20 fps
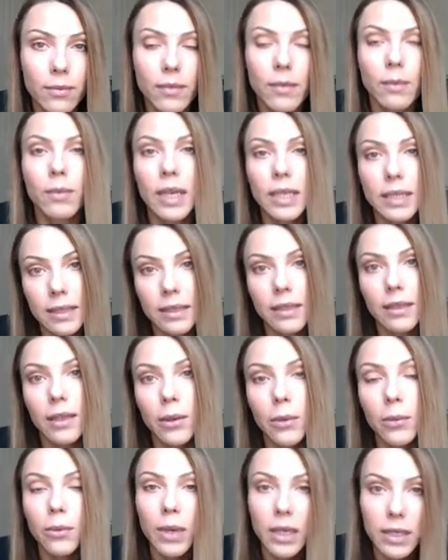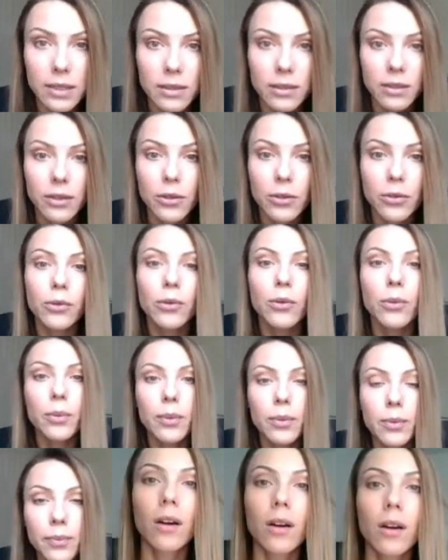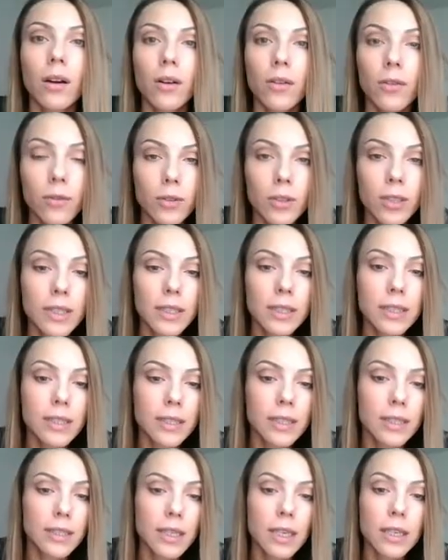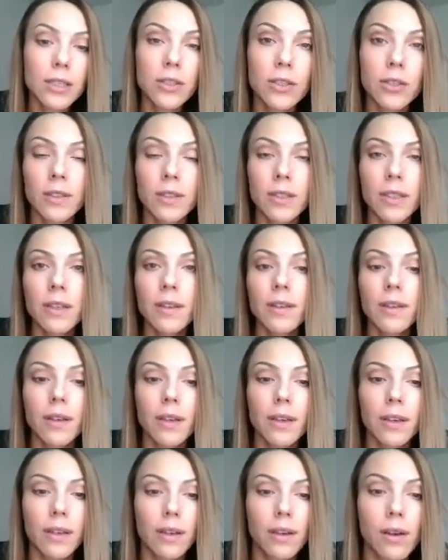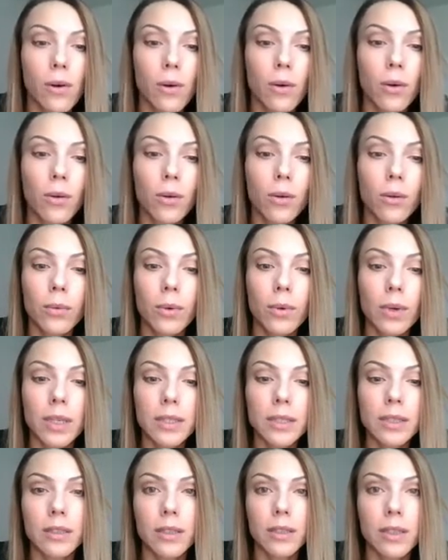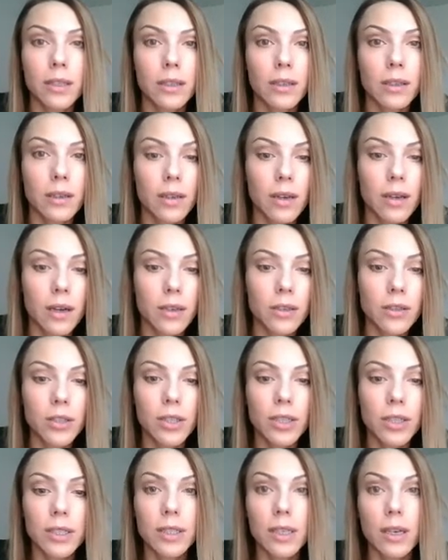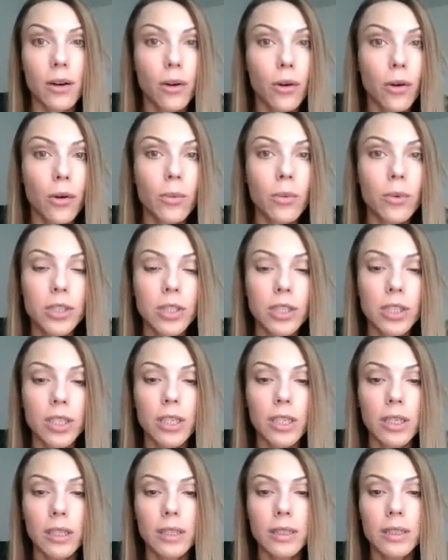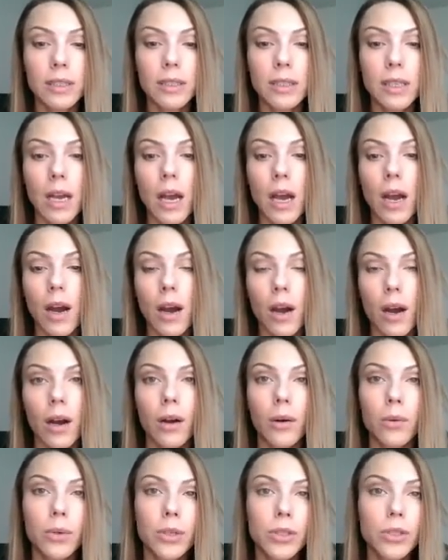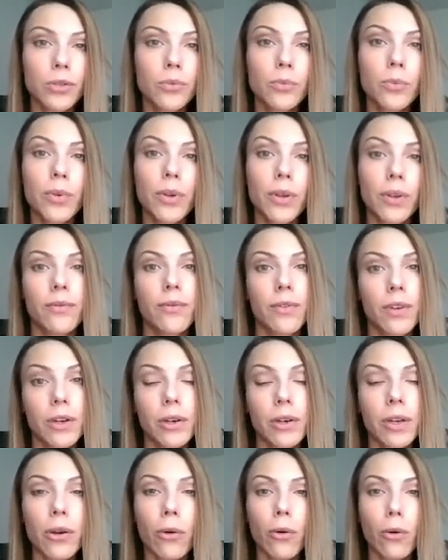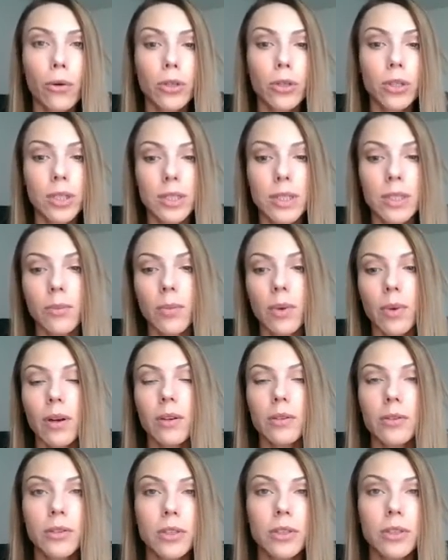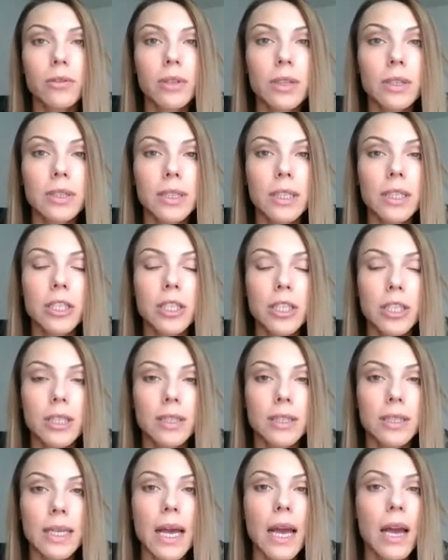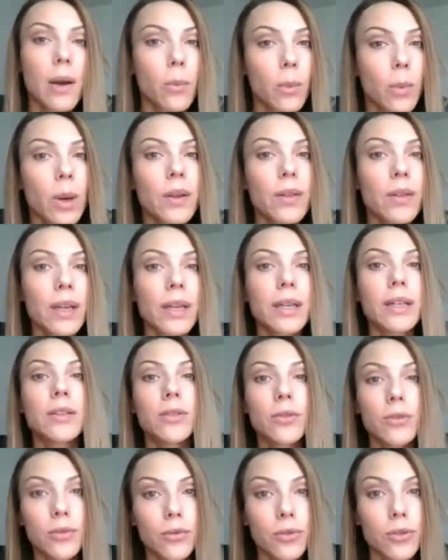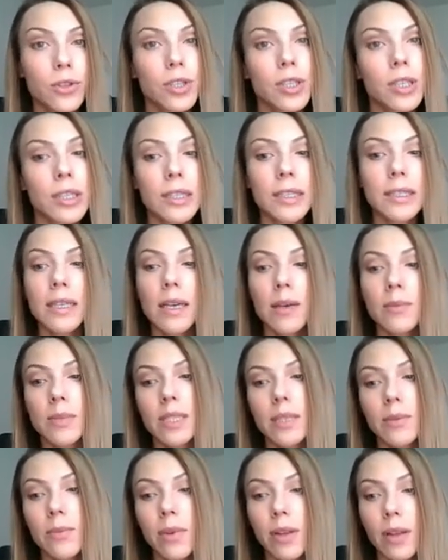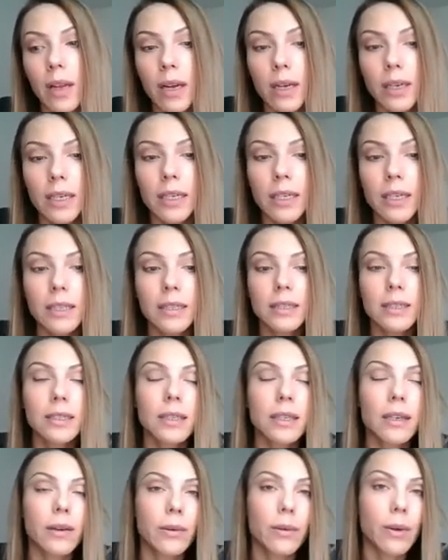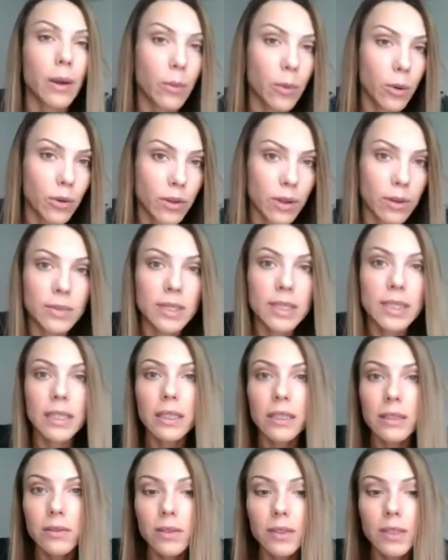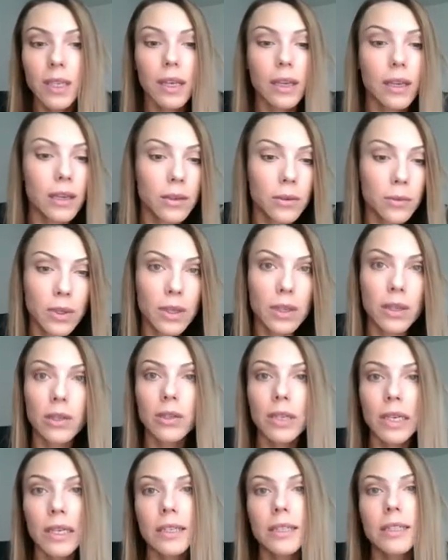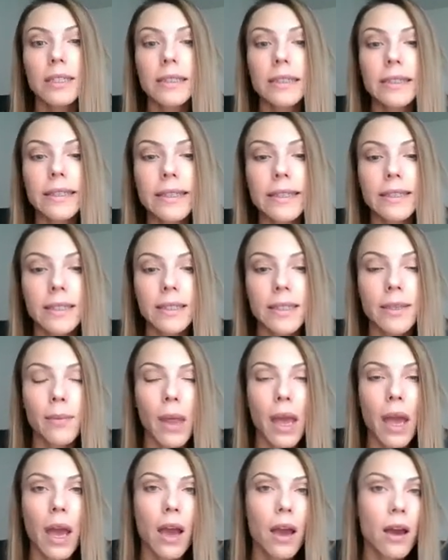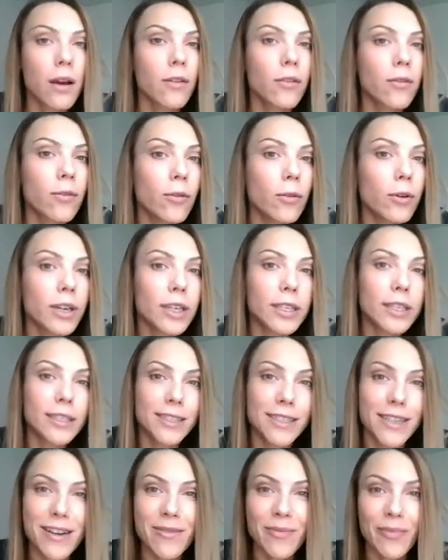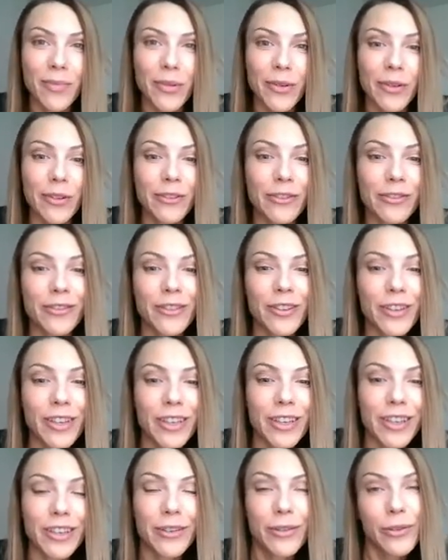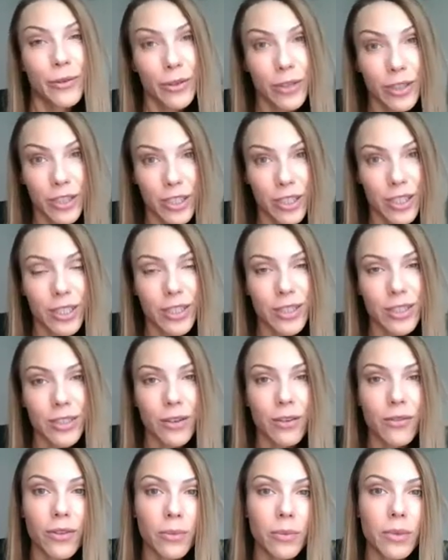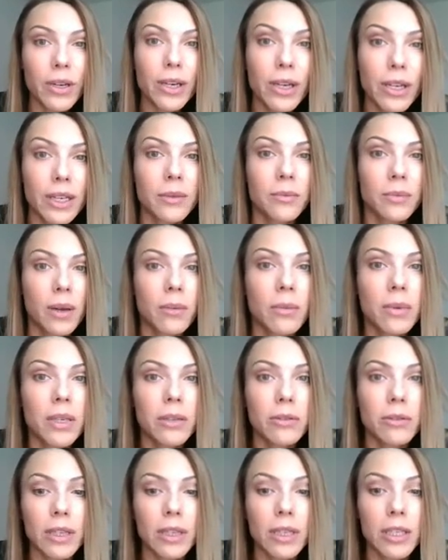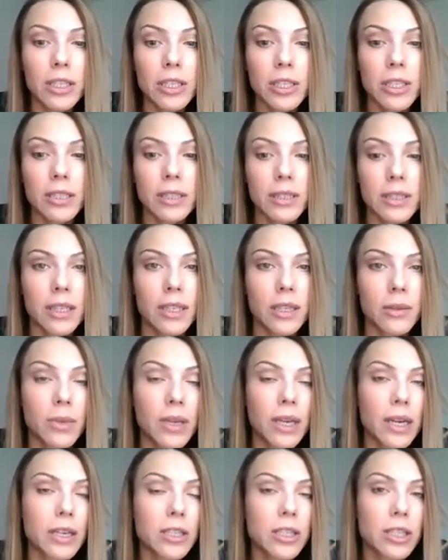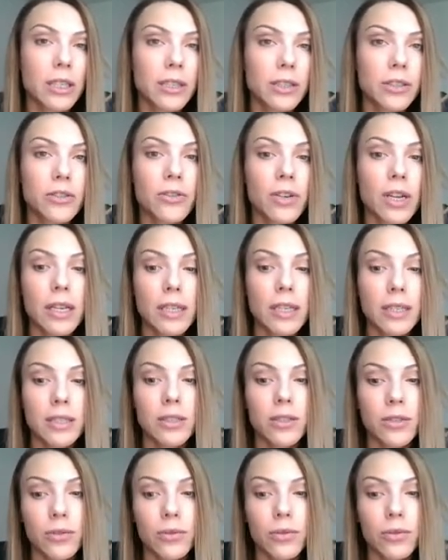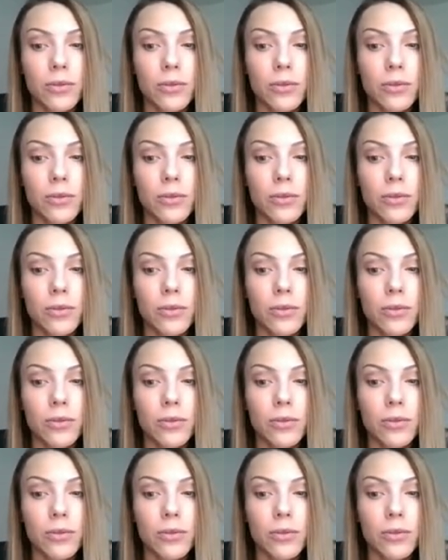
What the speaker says: basically Western Europe. Of course, this is not to say that all Western countries are homogeneous. We should be very cautious about generalizations, but they do share some similarities among themselves and with the United States. For example, the origins of American public relations can be actually traced